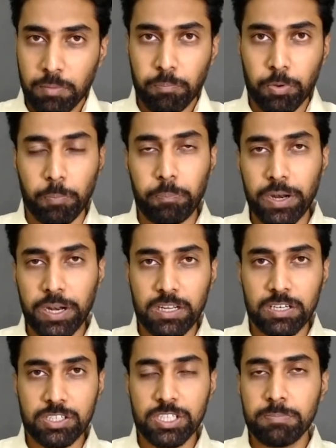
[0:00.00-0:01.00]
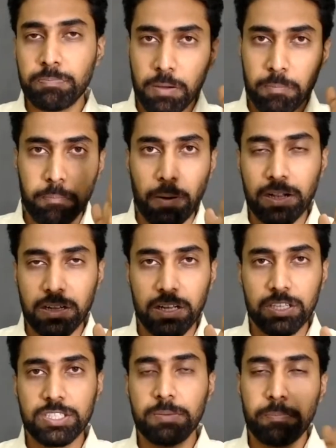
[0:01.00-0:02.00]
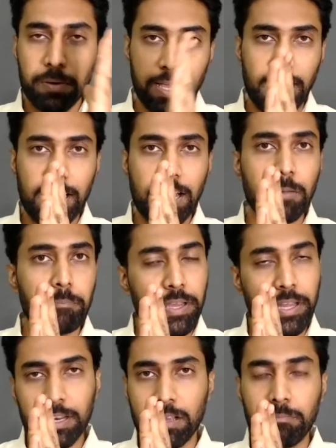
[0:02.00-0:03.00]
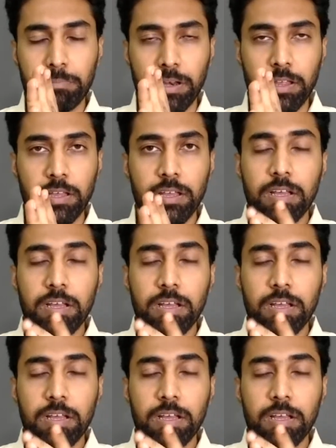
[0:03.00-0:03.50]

Proprietorship, partnership, LLP and company.